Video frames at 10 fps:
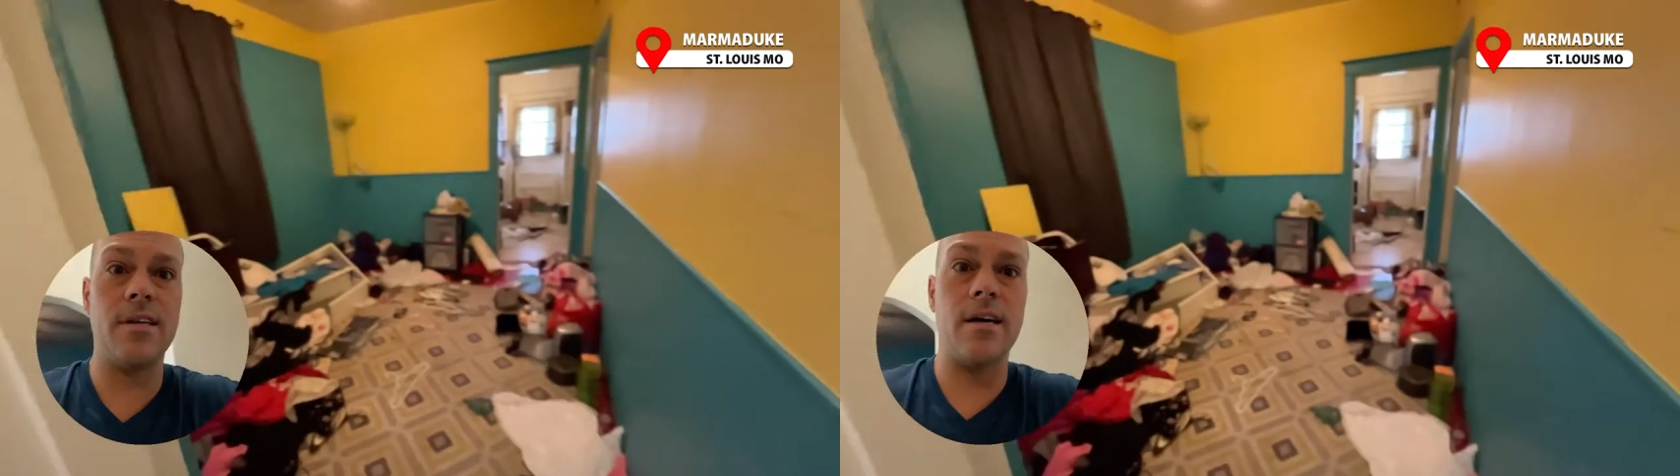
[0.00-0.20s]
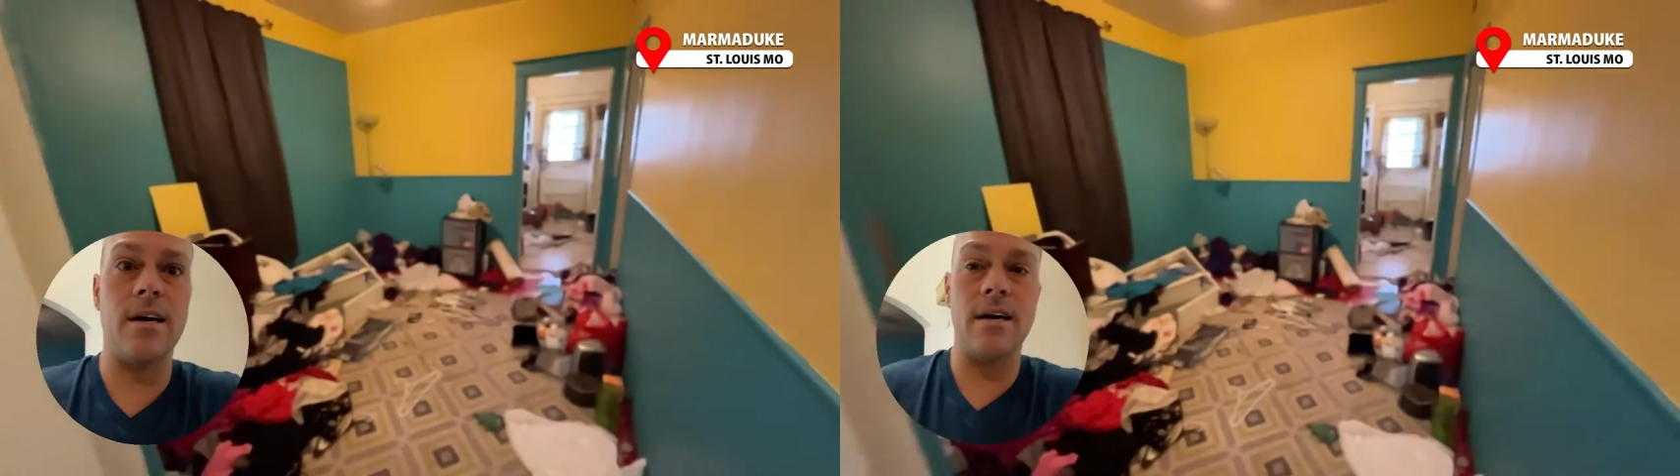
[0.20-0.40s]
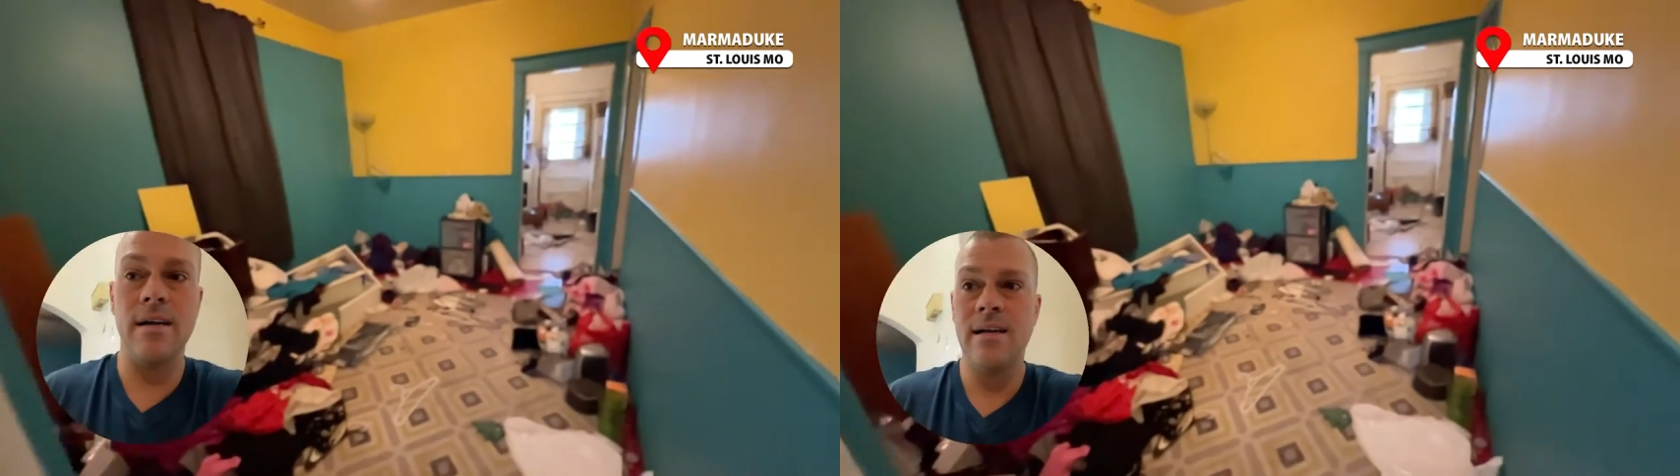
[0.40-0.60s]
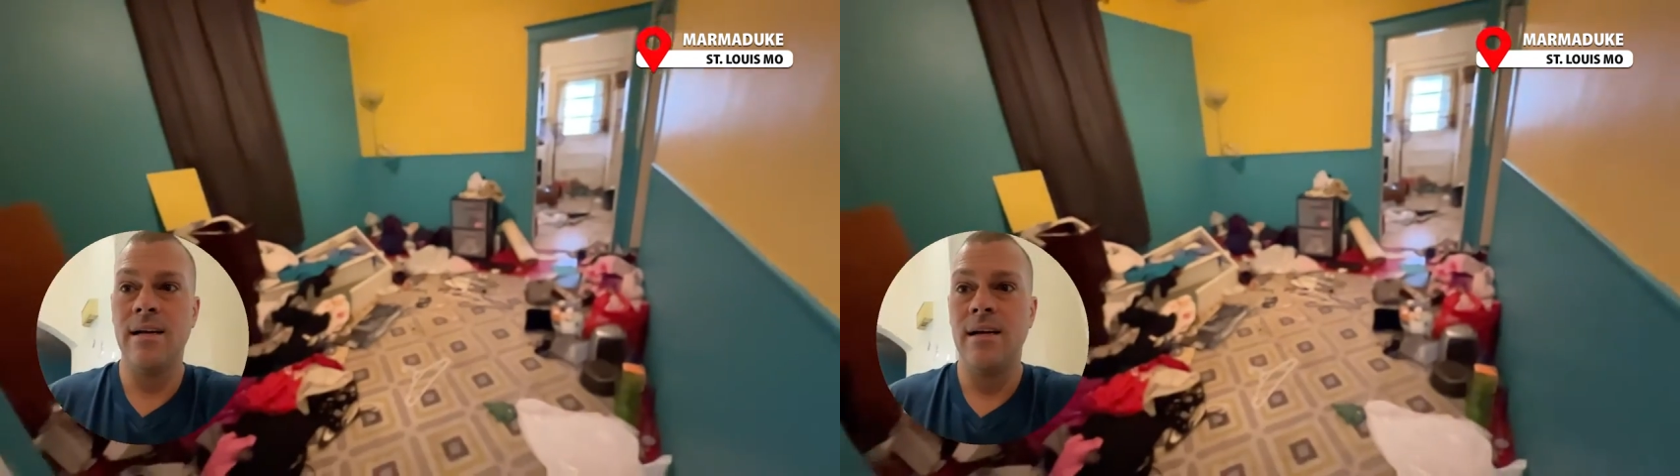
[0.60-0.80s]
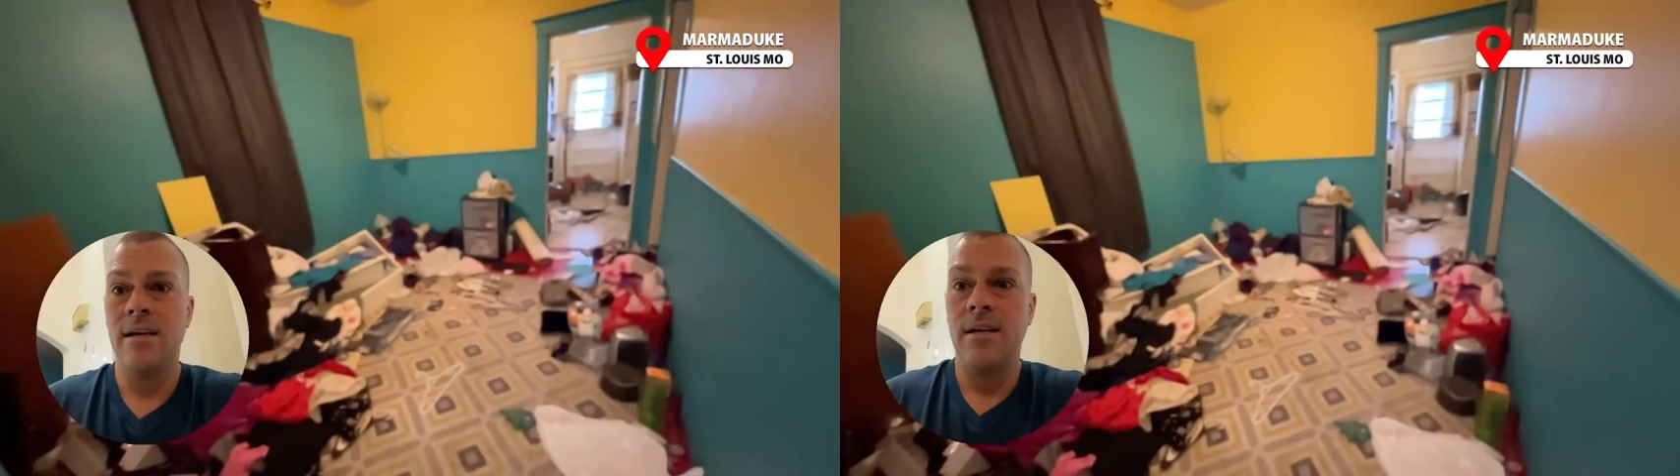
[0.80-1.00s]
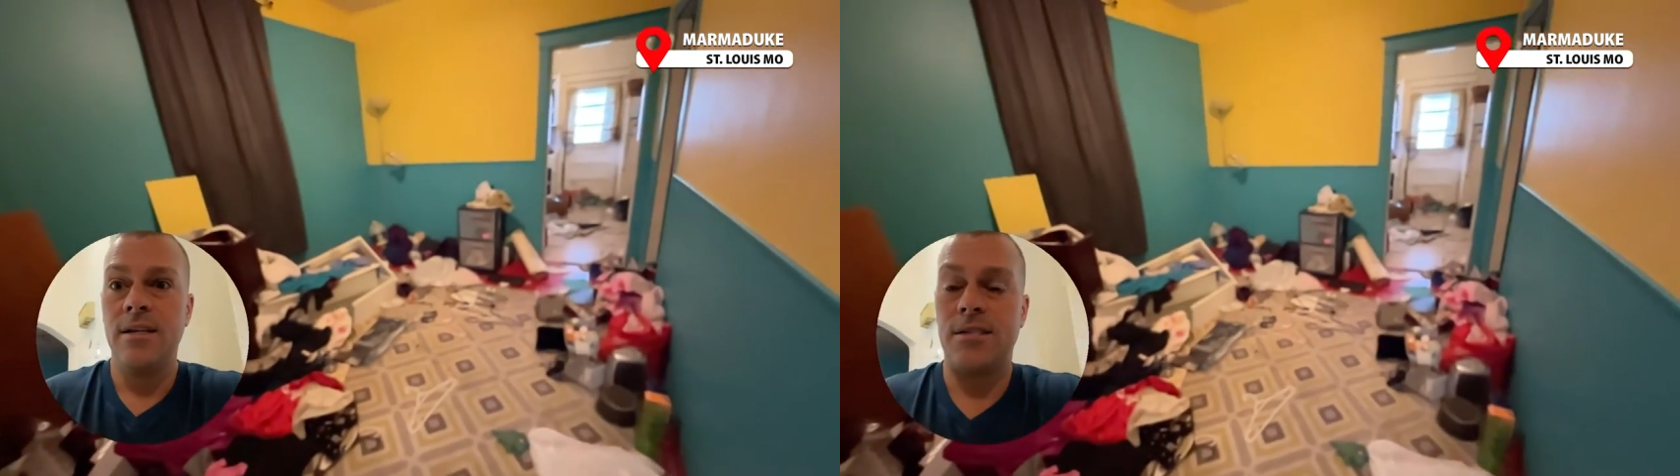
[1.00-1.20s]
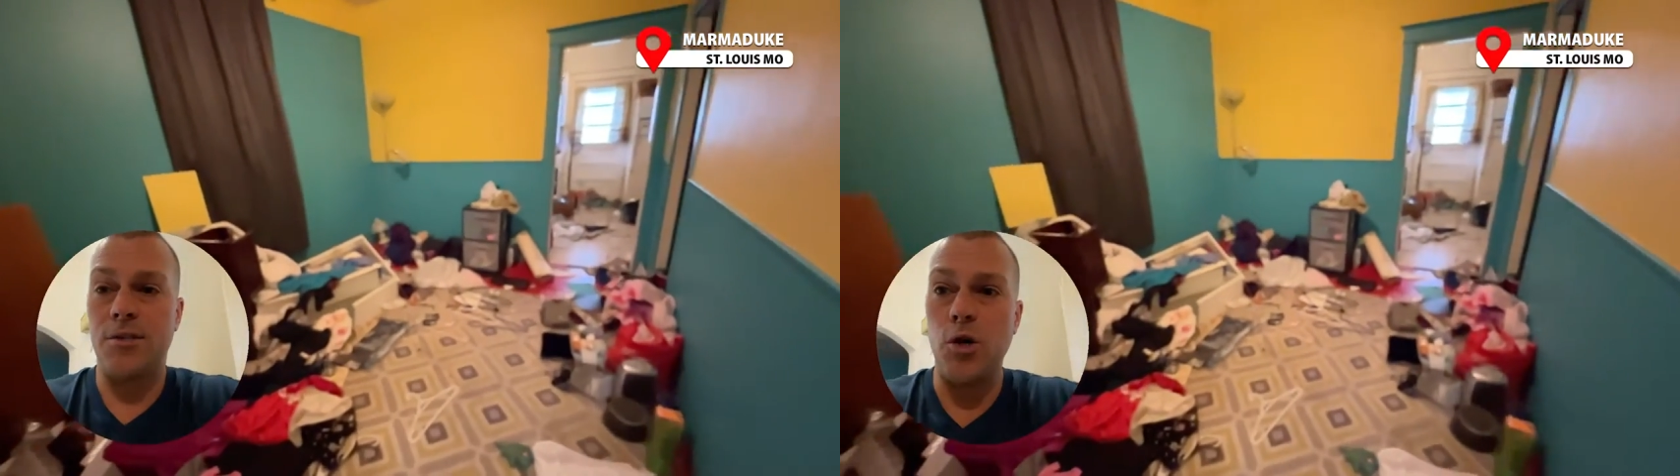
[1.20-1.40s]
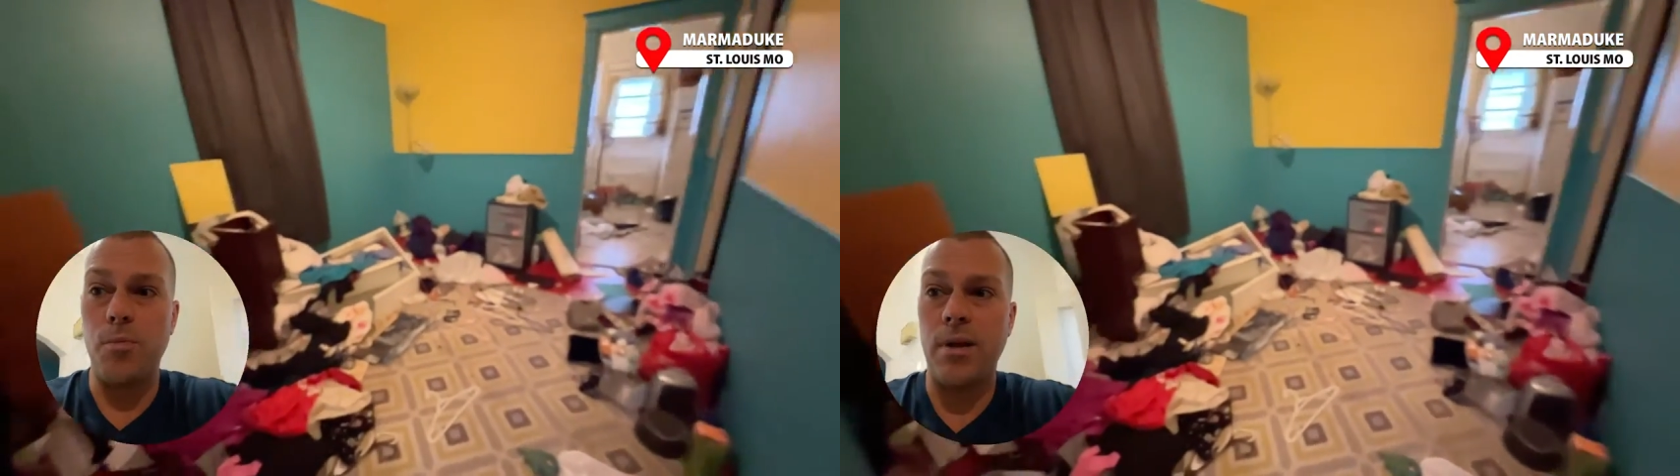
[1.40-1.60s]
a, it's a
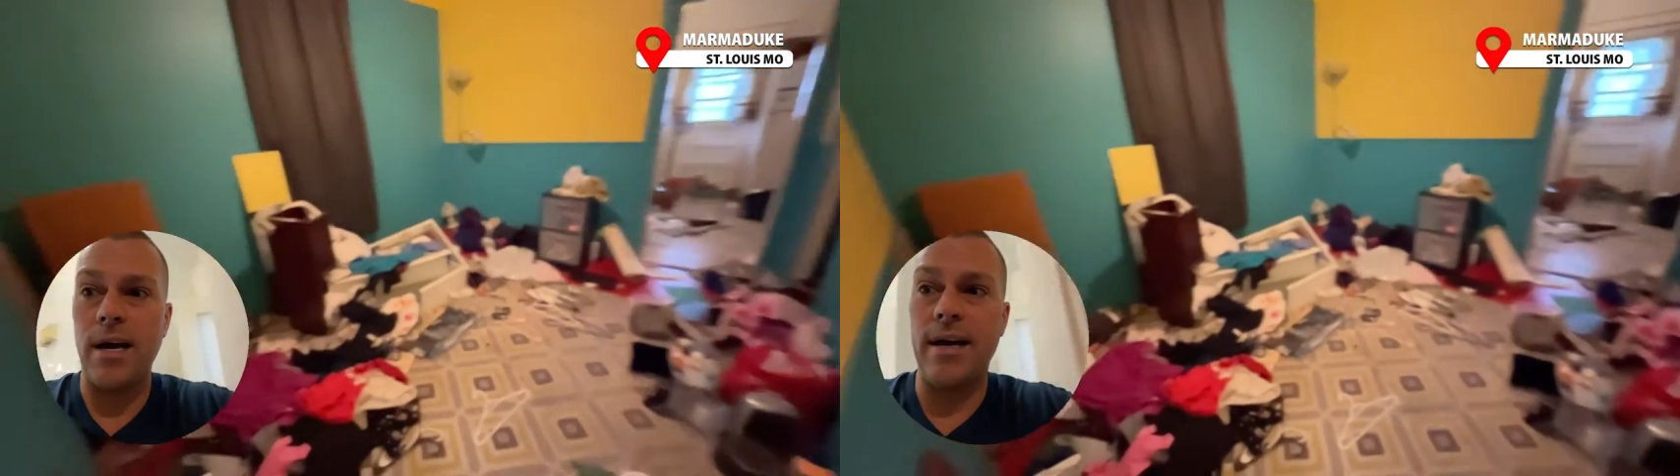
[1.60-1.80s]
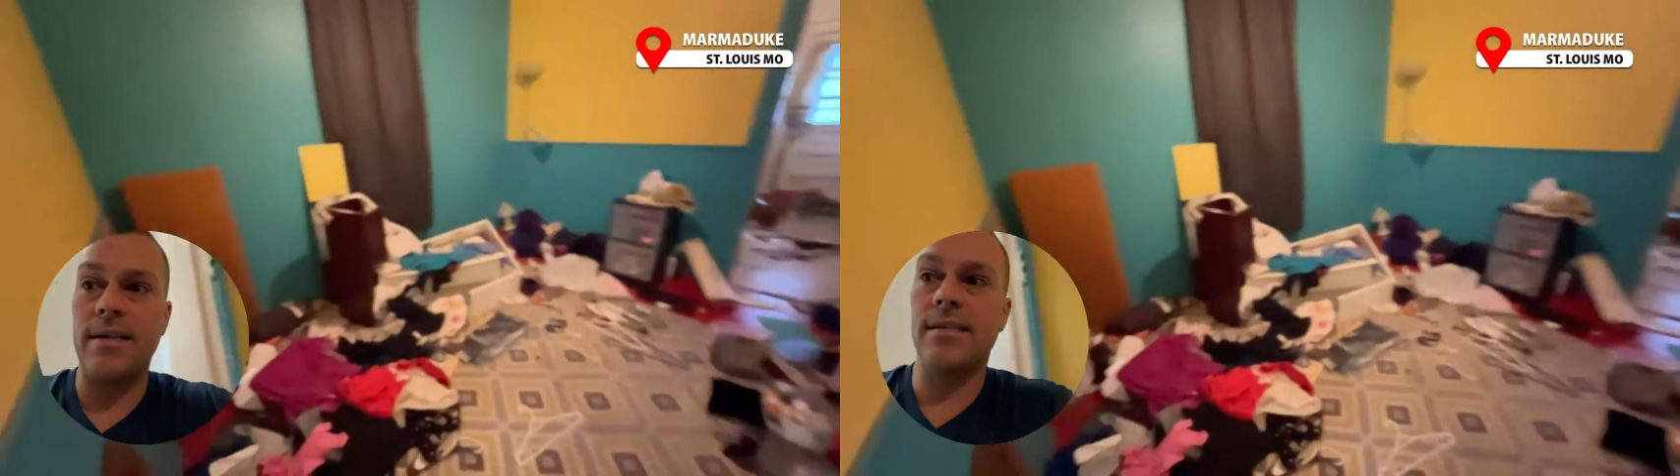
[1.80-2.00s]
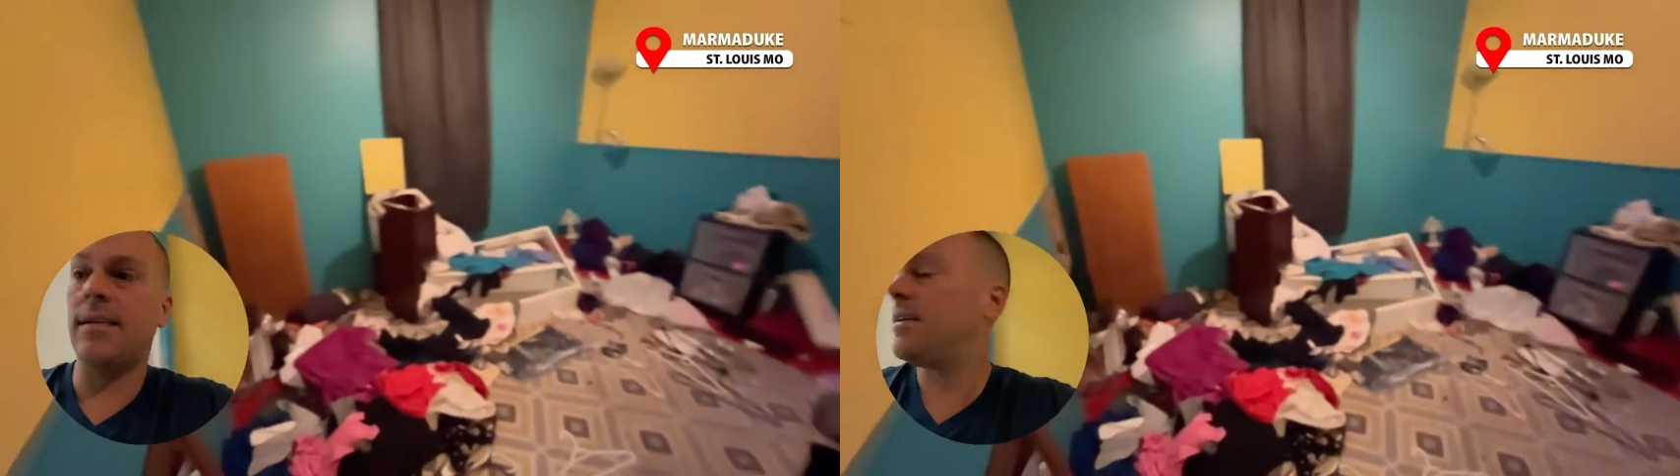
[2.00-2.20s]
duplex.